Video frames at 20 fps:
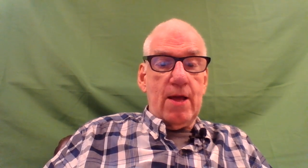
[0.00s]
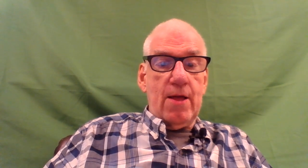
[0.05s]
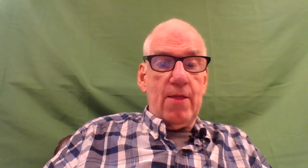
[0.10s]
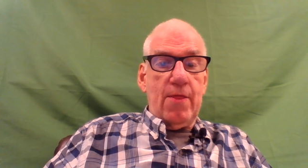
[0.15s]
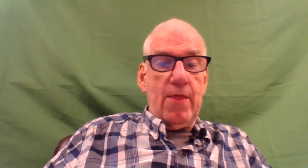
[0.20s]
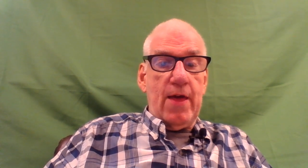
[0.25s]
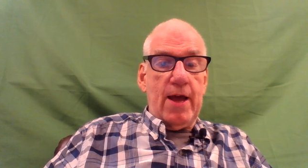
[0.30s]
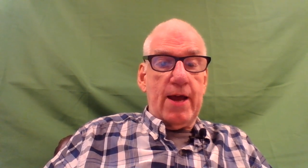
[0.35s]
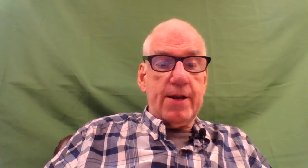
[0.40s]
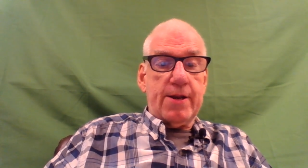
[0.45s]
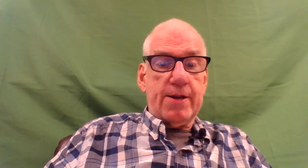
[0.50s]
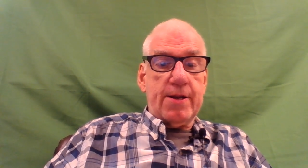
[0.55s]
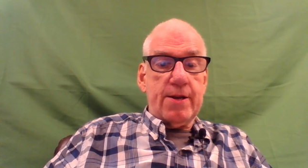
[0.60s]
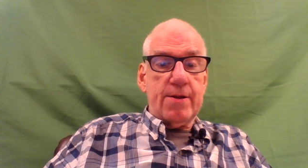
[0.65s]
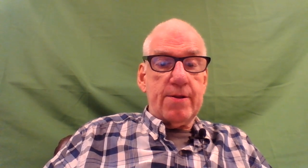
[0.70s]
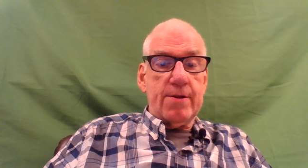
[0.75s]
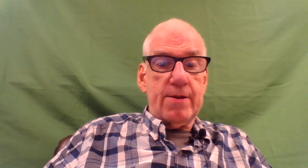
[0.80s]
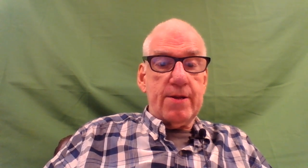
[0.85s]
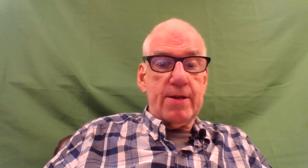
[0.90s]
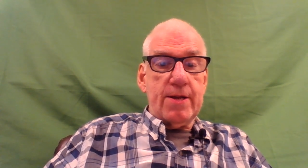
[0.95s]
That
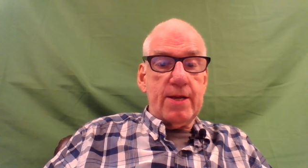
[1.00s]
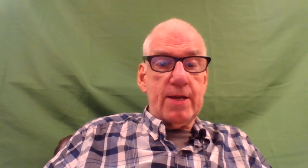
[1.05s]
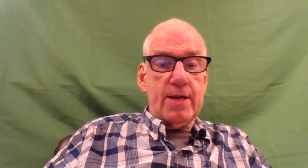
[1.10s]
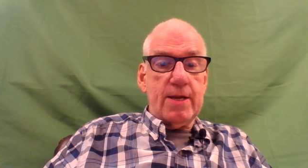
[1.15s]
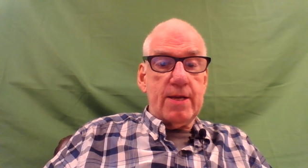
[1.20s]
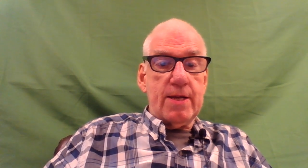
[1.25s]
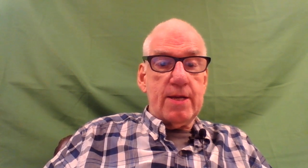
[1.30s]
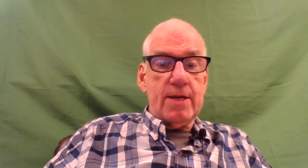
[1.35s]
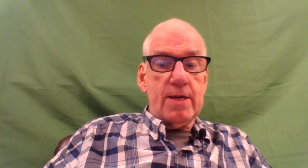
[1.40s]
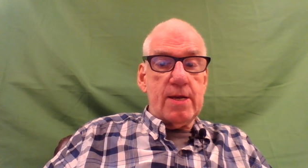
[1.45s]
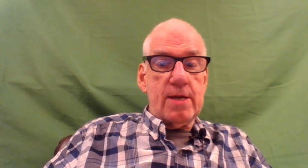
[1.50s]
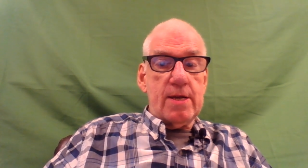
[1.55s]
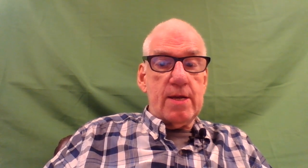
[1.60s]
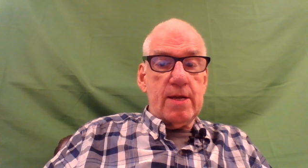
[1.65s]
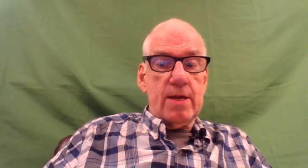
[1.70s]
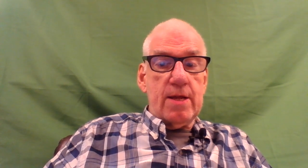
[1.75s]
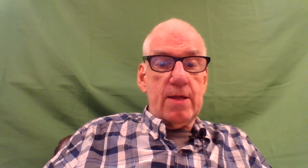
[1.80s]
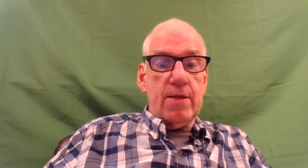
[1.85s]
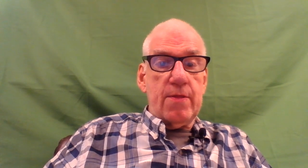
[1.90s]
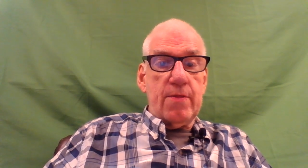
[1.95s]

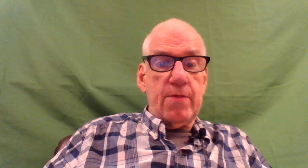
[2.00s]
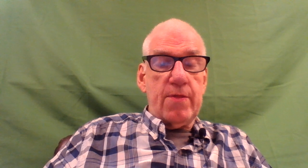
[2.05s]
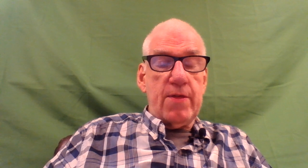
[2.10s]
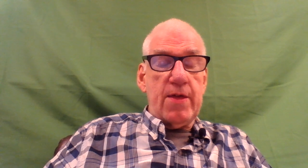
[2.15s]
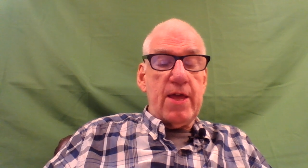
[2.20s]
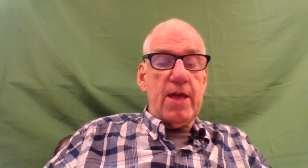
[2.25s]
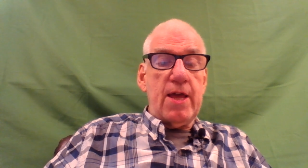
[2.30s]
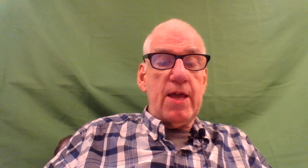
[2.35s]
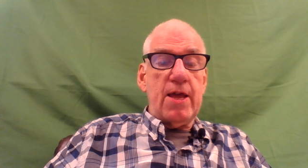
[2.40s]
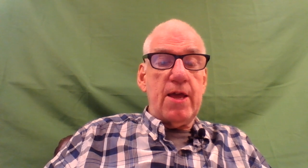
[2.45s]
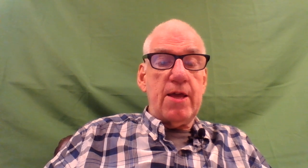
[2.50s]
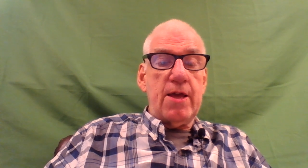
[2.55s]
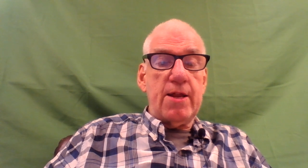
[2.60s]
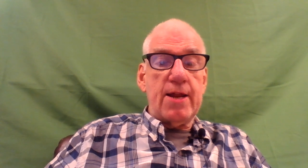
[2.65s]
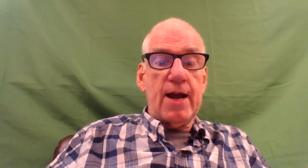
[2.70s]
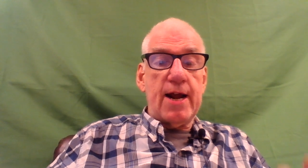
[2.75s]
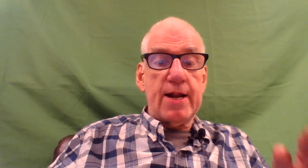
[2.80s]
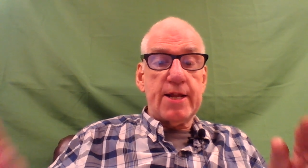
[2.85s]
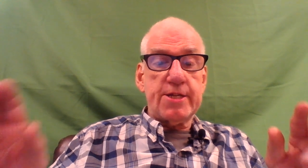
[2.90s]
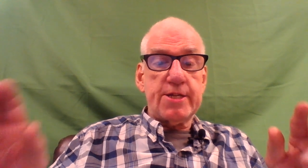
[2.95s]
the
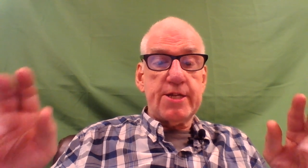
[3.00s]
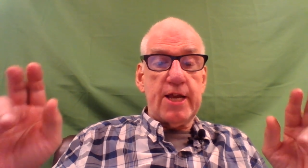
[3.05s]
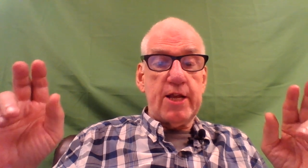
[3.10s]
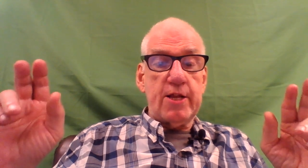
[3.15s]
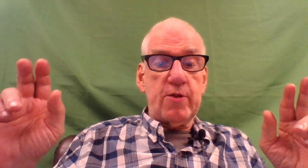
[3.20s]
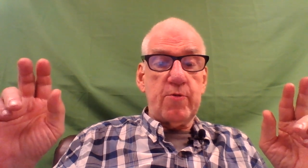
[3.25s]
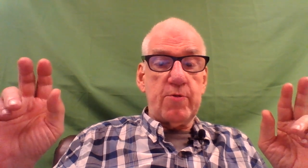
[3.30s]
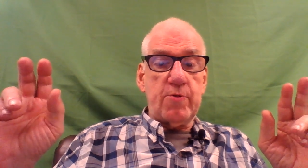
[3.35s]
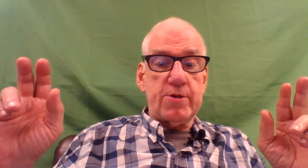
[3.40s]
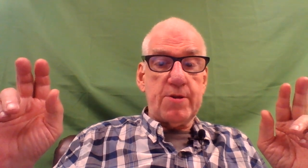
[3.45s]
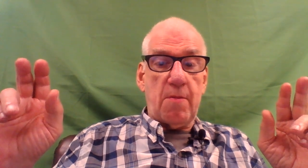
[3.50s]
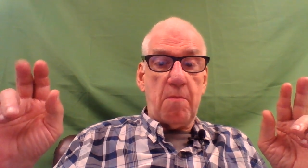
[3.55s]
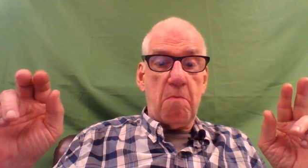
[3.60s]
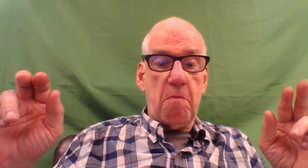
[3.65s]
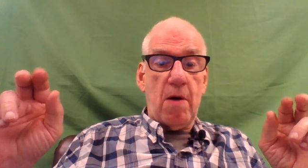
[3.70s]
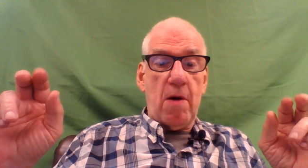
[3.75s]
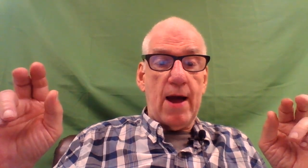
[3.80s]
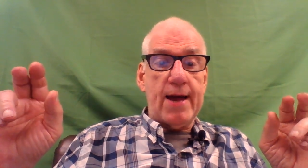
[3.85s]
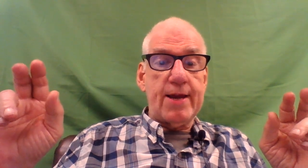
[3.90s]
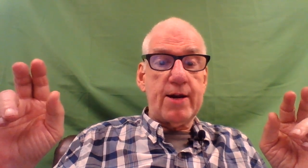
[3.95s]
United States was a
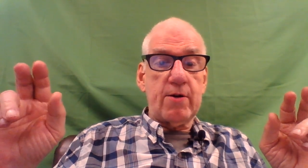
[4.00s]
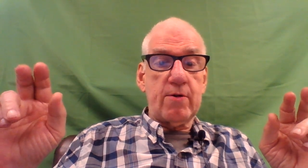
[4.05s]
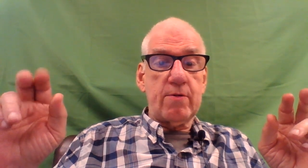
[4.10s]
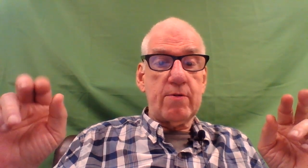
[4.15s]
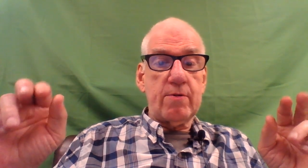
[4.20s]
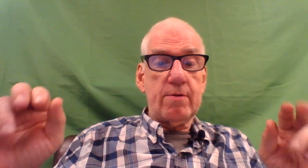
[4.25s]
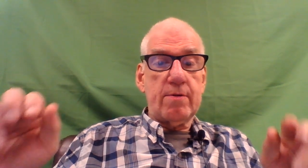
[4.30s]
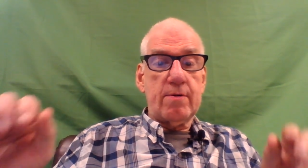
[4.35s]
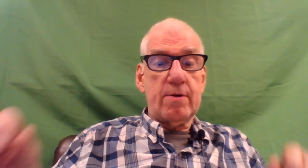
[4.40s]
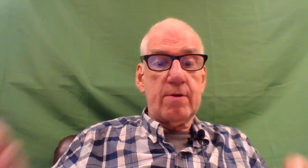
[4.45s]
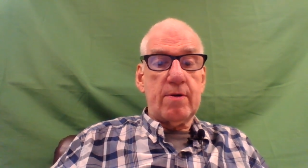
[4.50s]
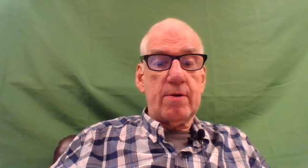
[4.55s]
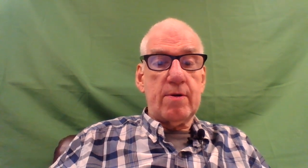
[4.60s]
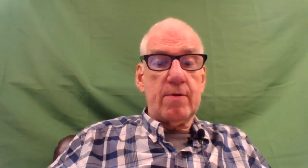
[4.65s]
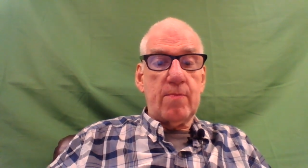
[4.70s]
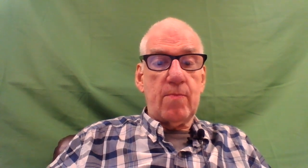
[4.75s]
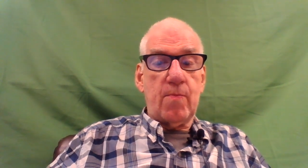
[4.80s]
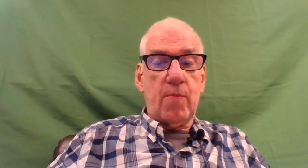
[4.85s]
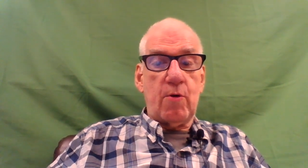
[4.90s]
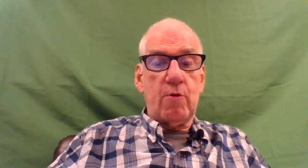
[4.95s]
minor
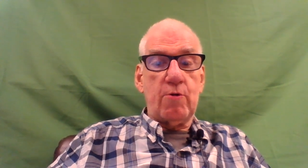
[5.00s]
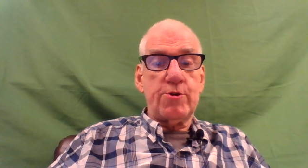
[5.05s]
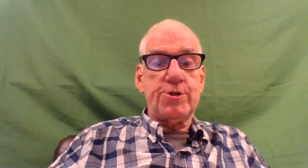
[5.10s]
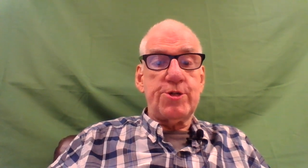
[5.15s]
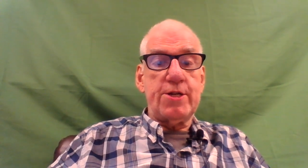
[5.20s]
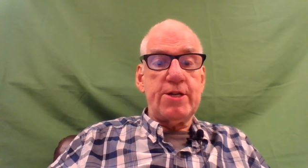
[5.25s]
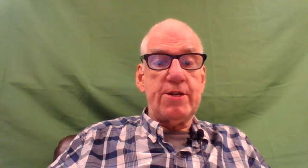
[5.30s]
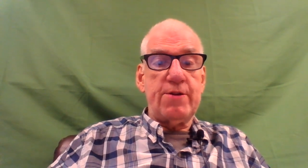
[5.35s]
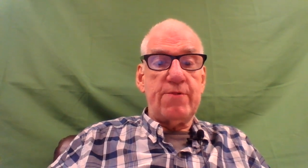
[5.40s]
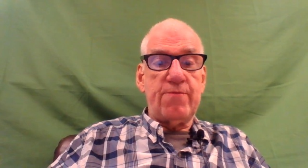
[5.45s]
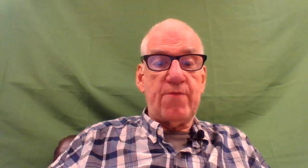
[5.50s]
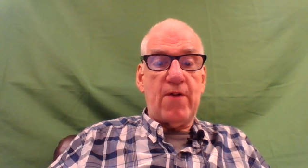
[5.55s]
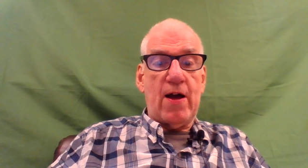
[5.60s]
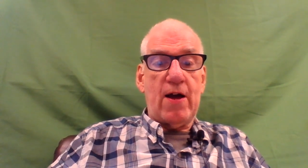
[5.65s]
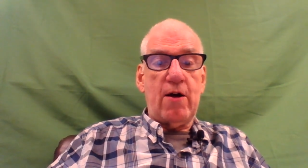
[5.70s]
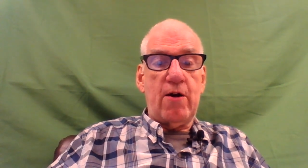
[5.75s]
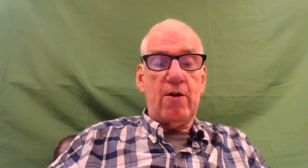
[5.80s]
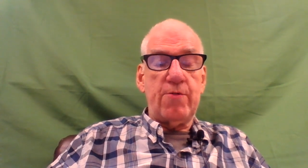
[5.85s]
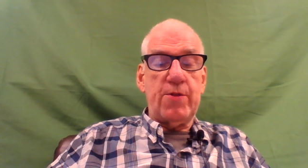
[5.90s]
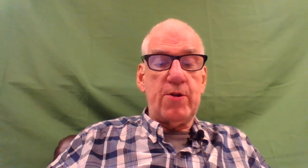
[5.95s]
person
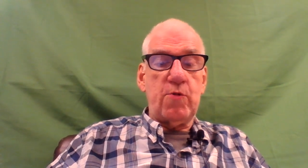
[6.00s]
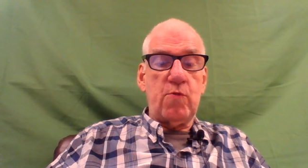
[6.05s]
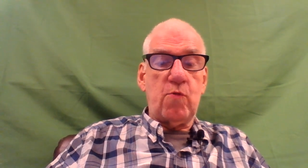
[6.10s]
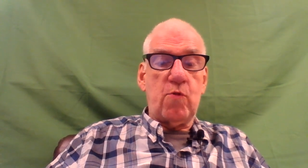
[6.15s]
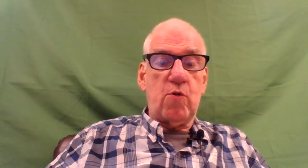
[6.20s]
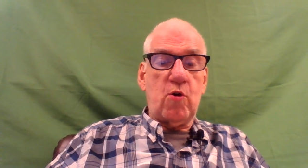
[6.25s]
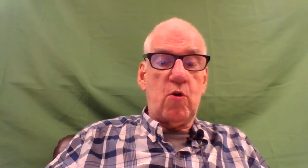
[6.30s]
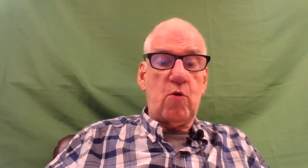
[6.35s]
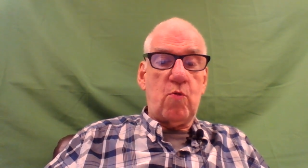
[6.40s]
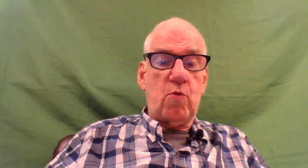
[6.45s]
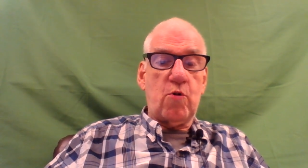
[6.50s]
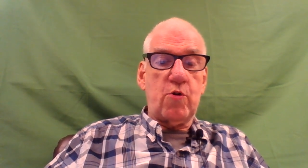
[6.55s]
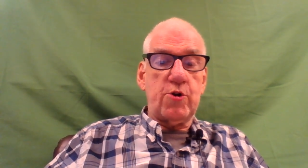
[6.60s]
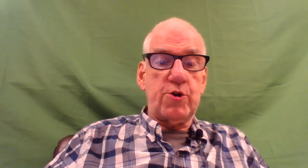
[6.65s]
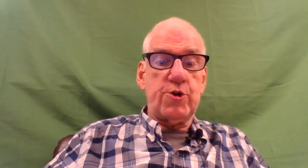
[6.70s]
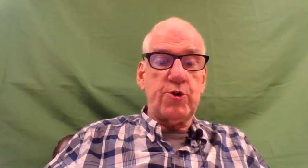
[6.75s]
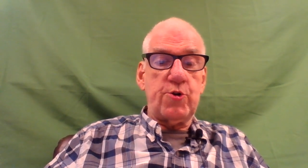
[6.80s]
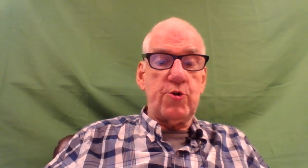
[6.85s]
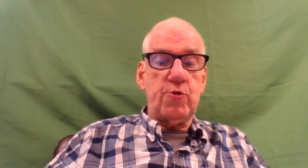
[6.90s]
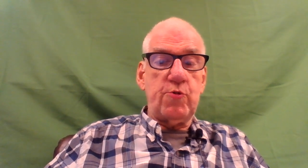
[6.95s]
involved in World
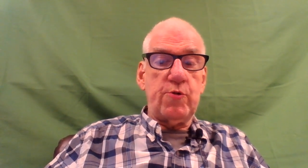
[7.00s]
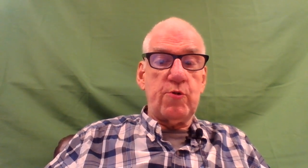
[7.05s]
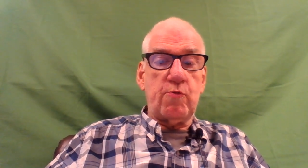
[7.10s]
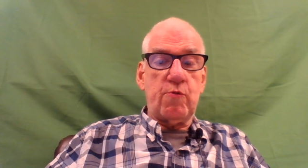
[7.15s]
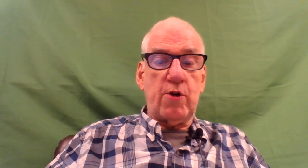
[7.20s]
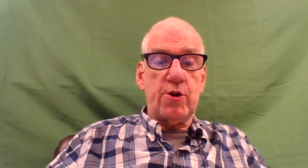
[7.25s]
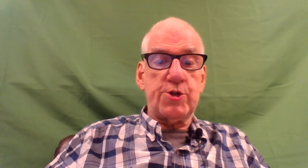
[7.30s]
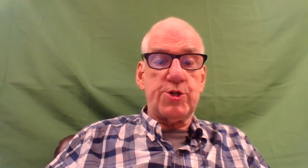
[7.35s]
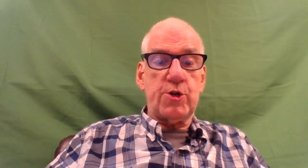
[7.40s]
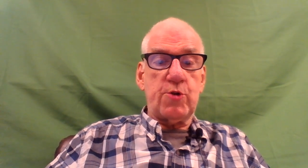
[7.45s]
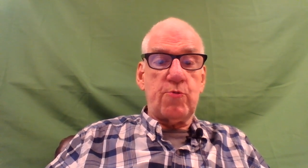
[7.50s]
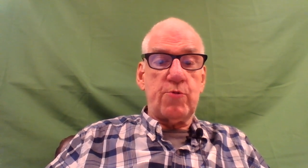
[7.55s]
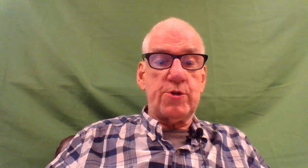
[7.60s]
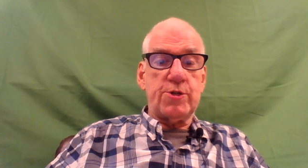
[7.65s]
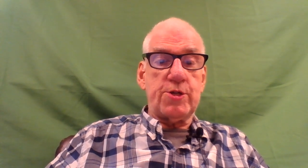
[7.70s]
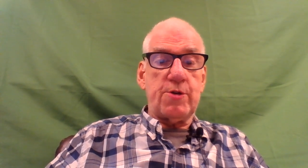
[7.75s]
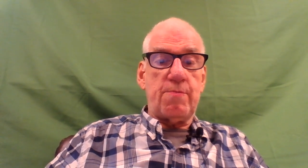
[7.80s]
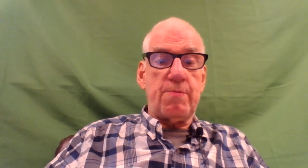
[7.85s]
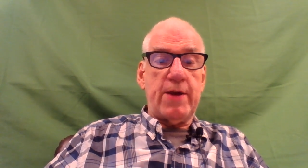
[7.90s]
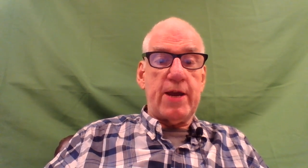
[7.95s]
War II and Russia
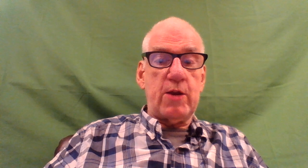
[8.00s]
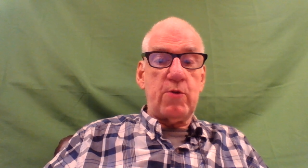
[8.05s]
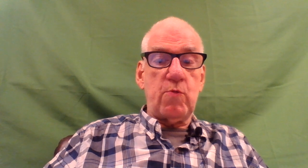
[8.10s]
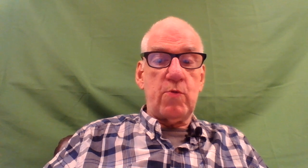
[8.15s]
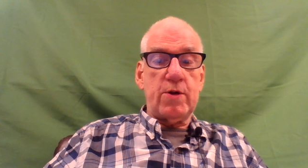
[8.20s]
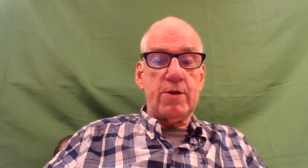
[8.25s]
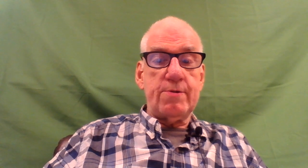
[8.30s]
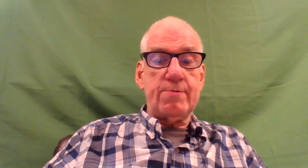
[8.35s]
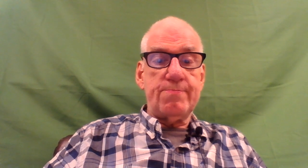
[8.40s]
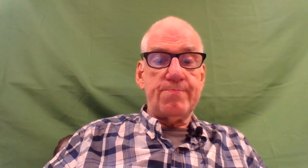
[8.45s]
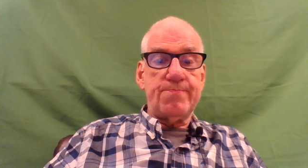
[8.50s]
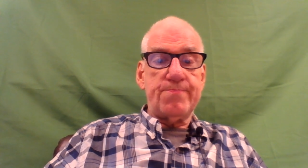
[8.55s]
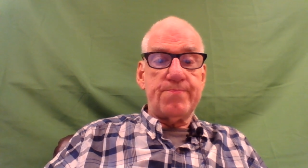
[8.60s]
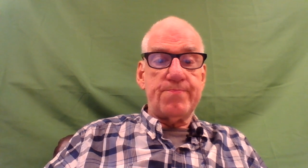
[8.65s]
was a main one.